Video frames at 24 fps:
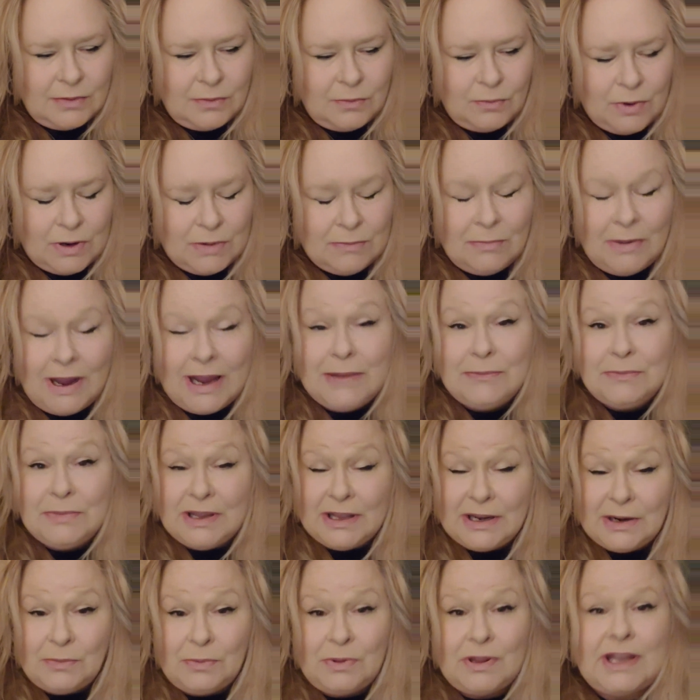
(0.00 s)
we might be
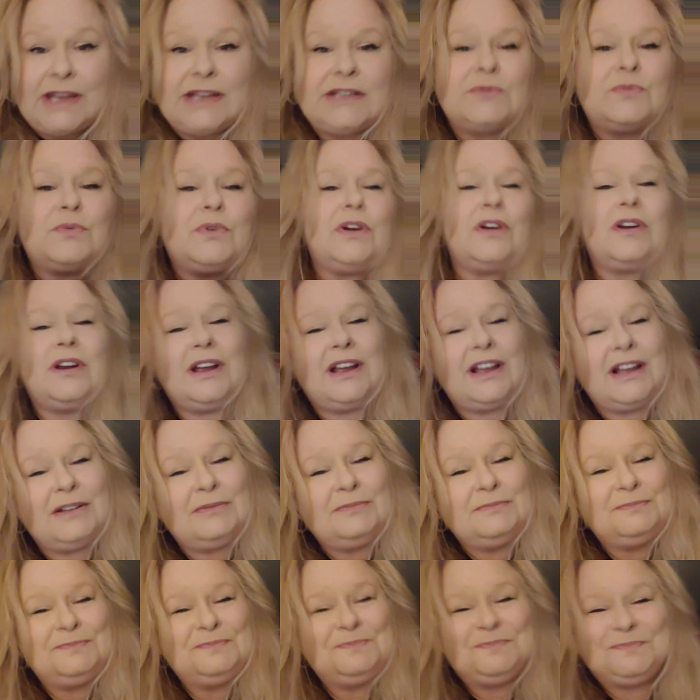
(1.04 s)
in a place where
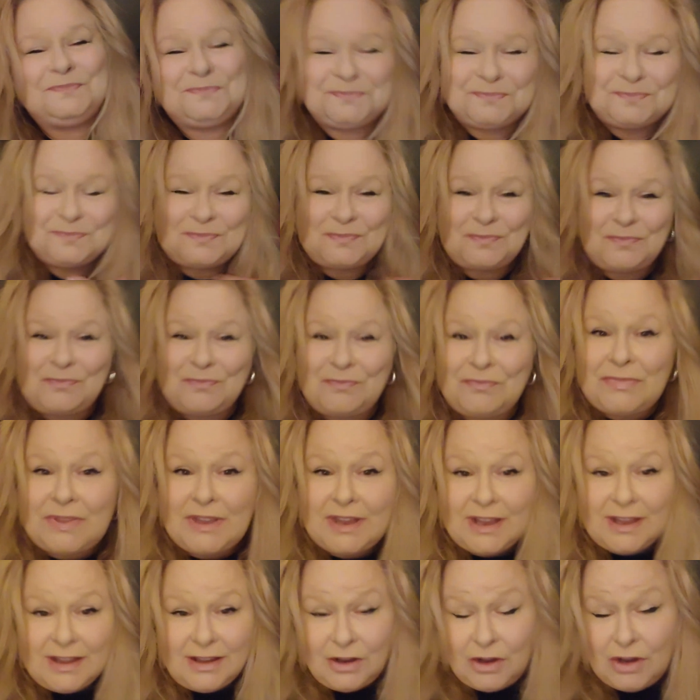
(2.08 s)
um,
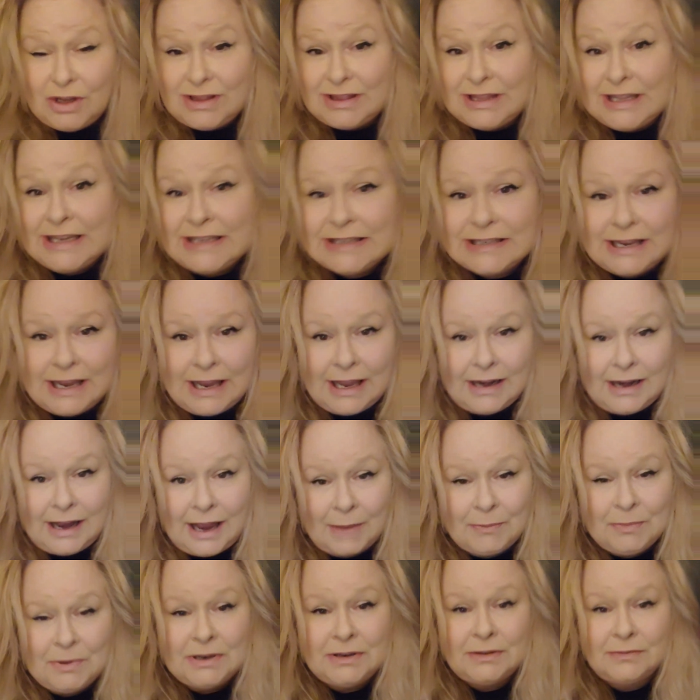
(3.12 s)
good things can't
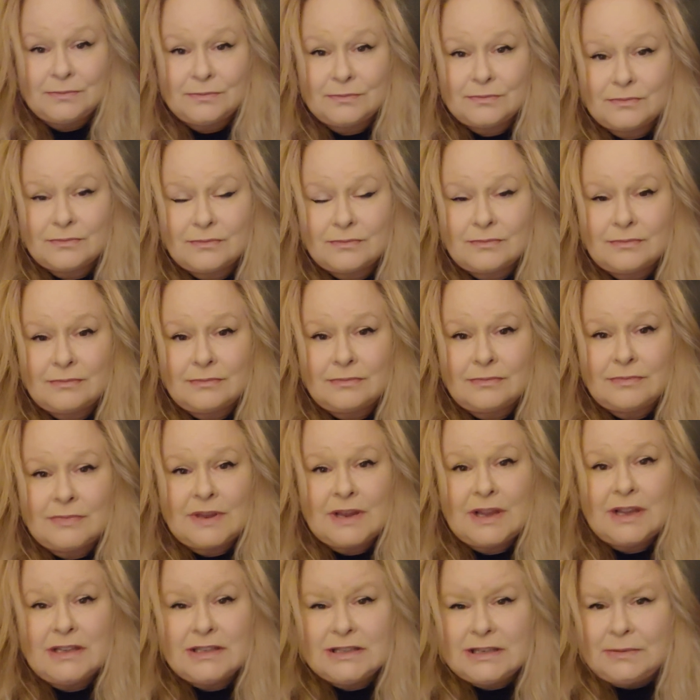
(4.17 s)
happen.
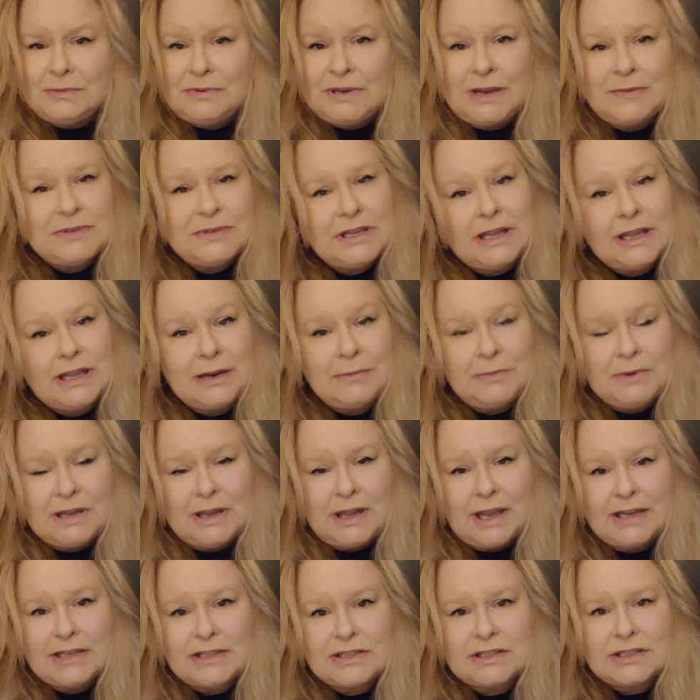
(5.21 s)
Sometimes the enemy
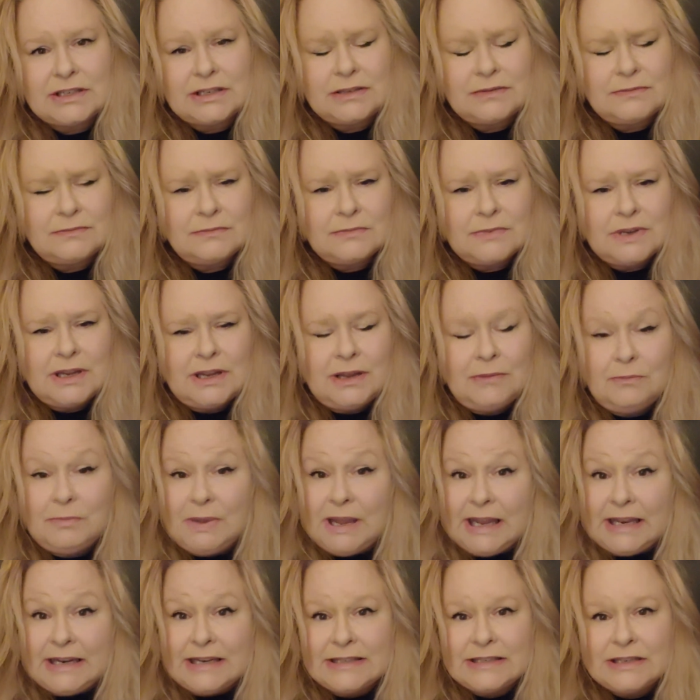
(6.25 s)
likes to
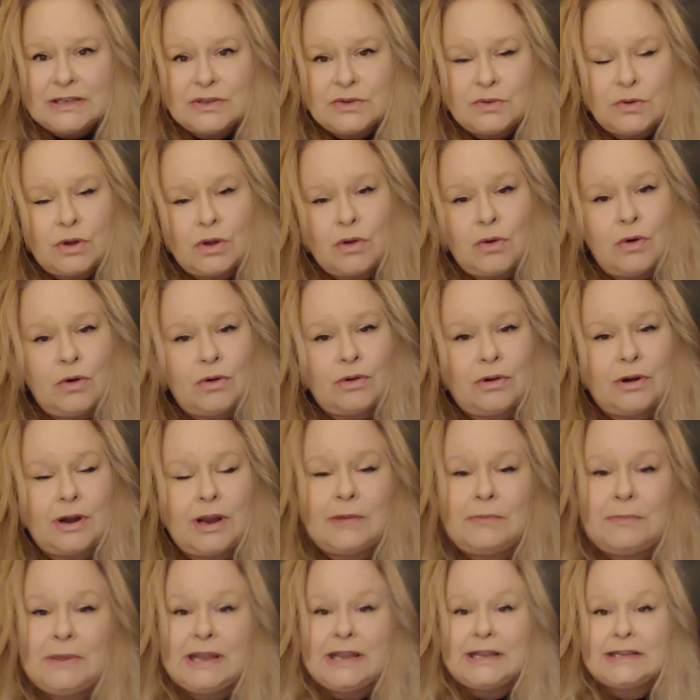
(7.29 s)
paint us into a corner
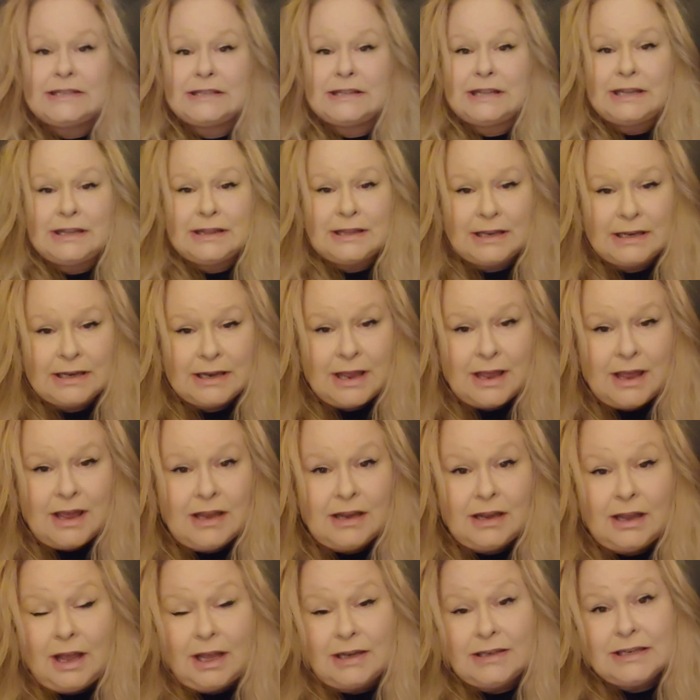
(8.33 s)
and make us think that
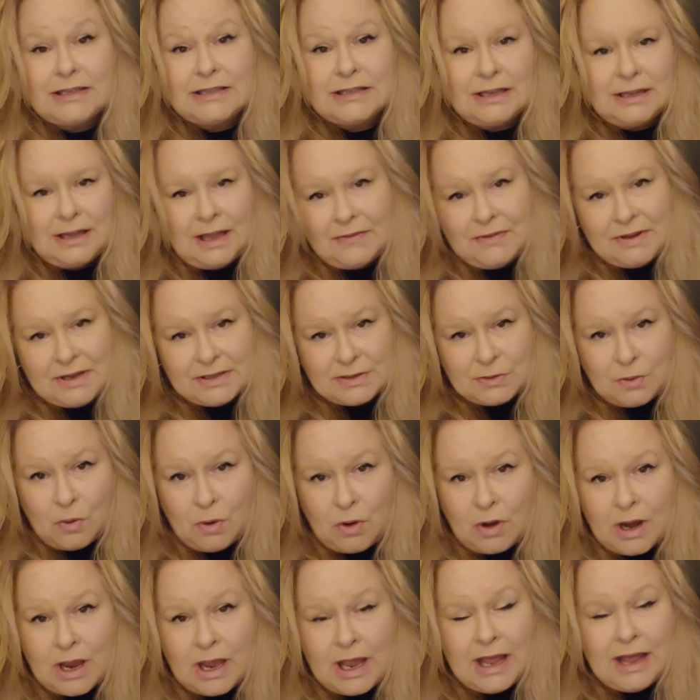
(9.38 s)
God doesn't love us
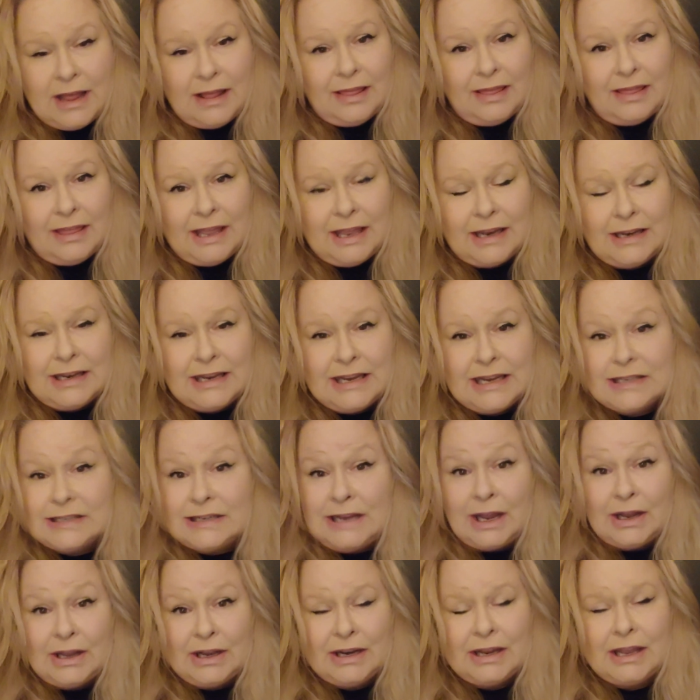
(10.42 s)
or that he's
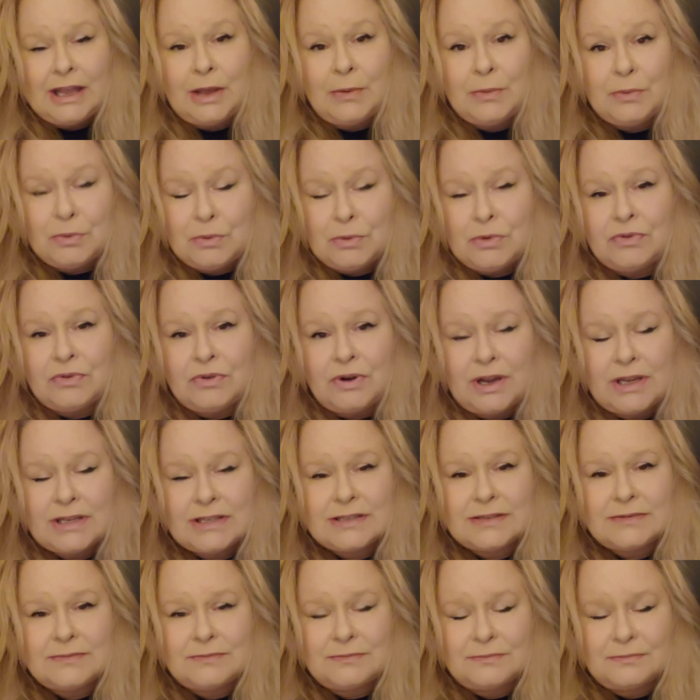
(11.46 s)
not going to come through for
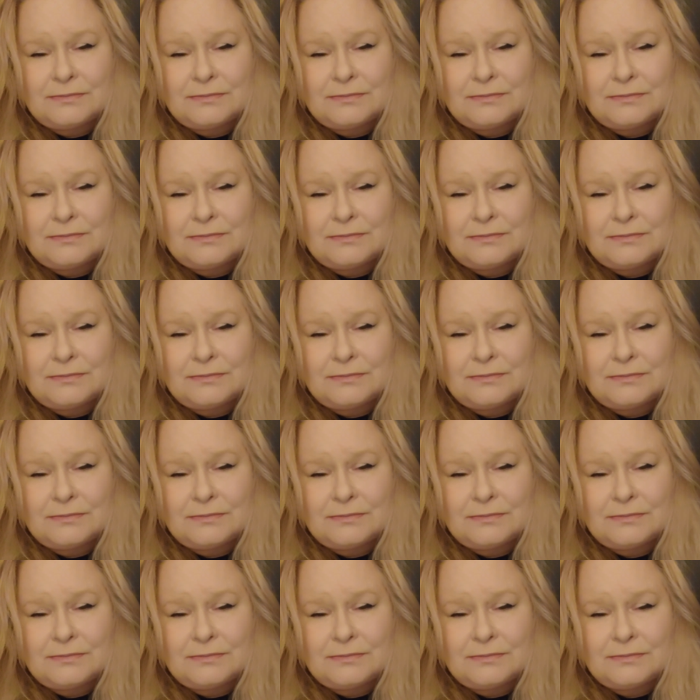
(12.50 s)
us.